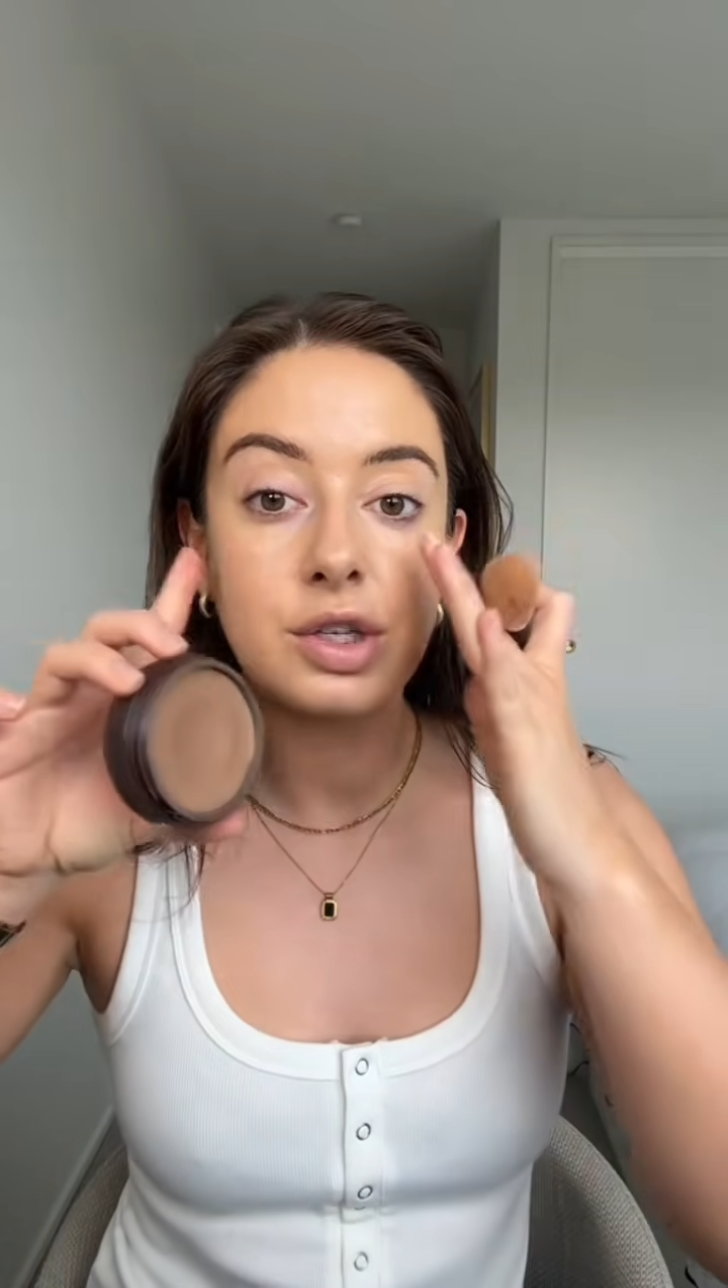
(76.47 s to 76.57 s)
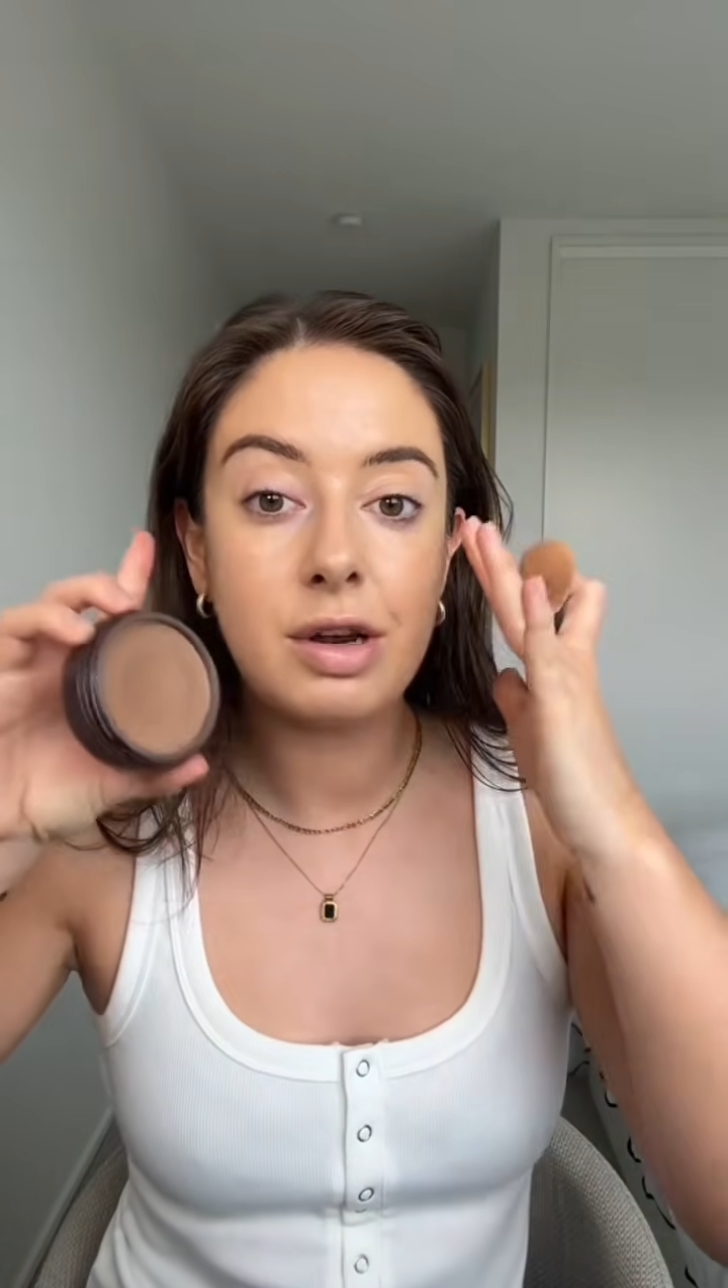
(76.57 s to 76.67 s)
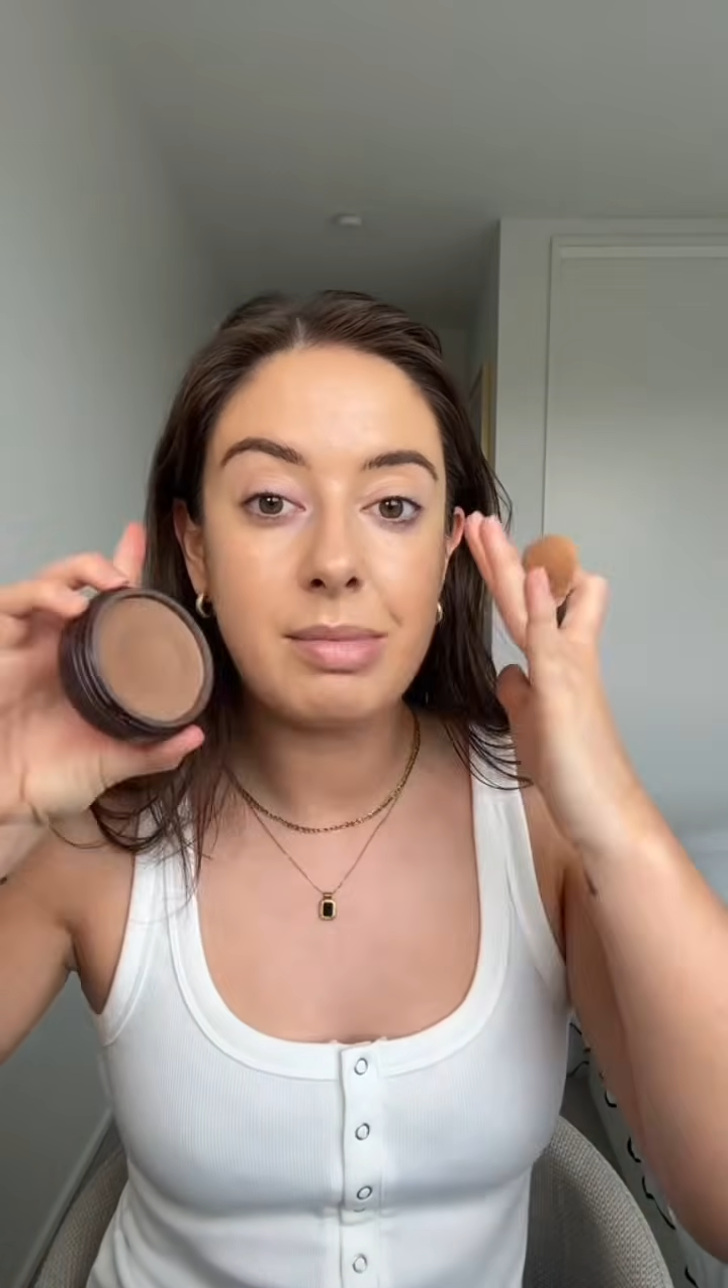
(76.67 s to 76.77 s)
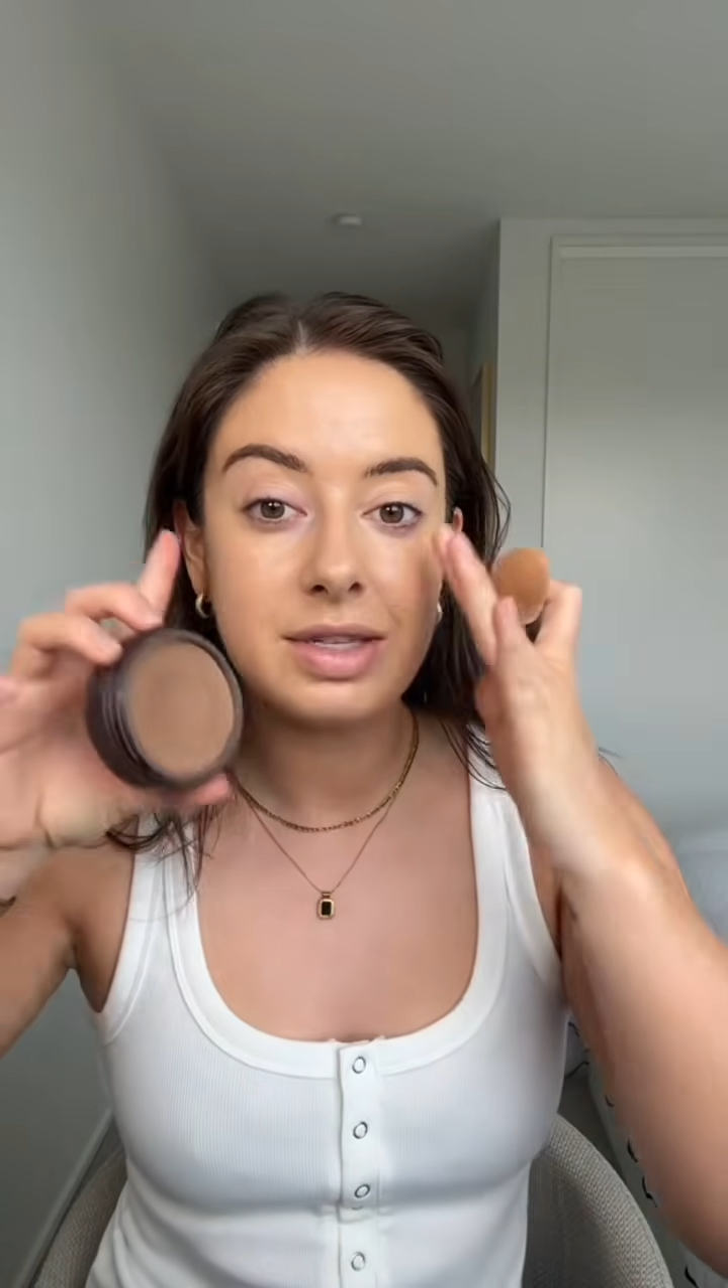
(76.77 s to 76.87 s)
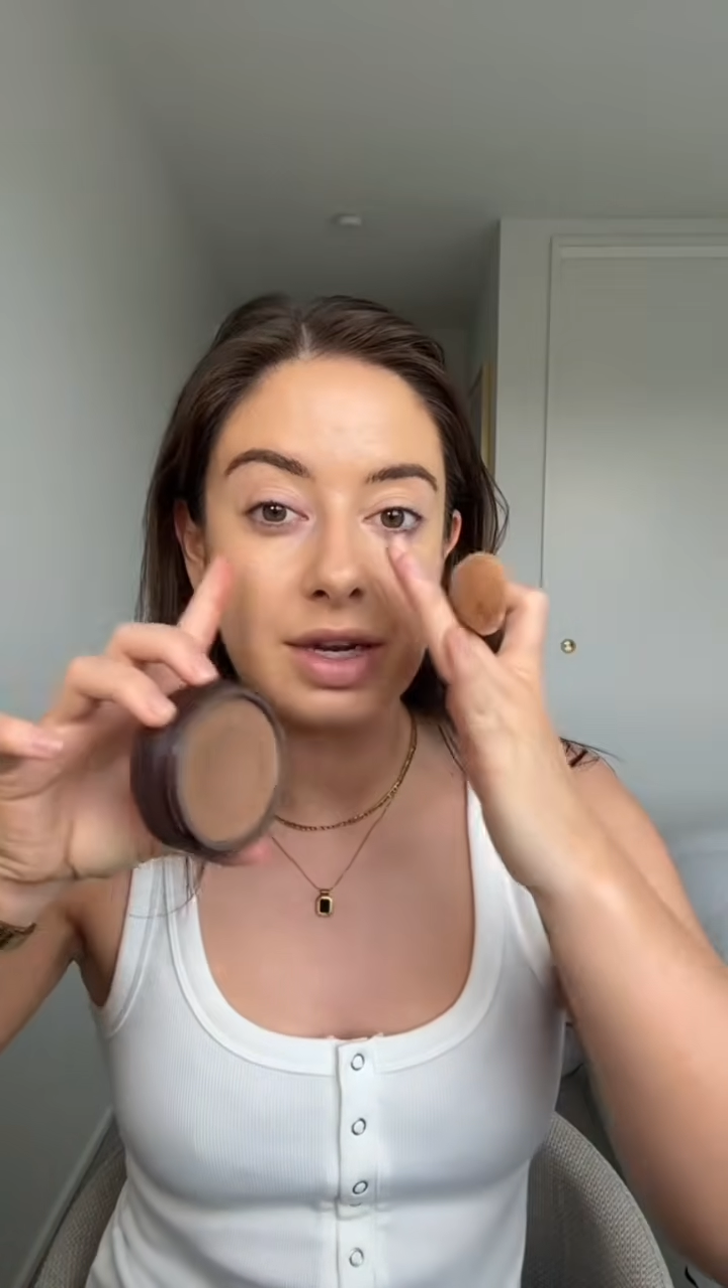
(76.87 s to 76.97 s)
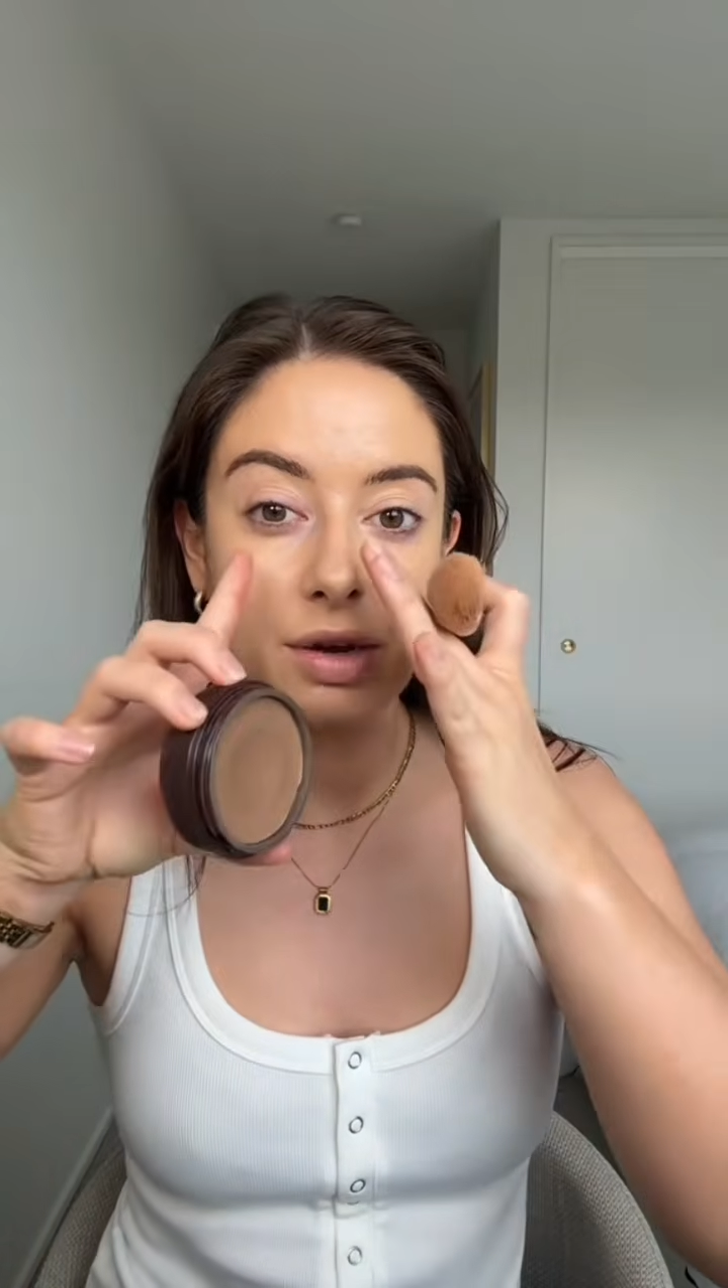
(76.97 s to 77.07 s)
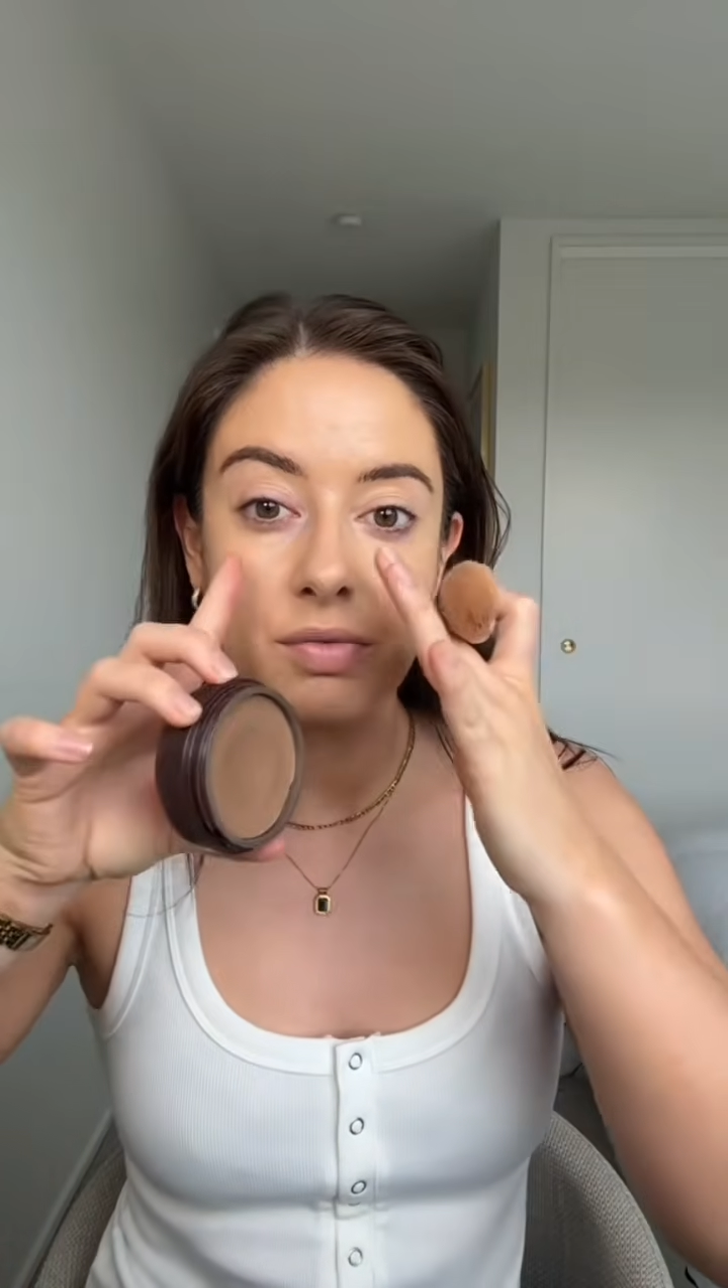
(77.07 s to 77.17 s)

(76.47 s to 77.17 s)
it means I can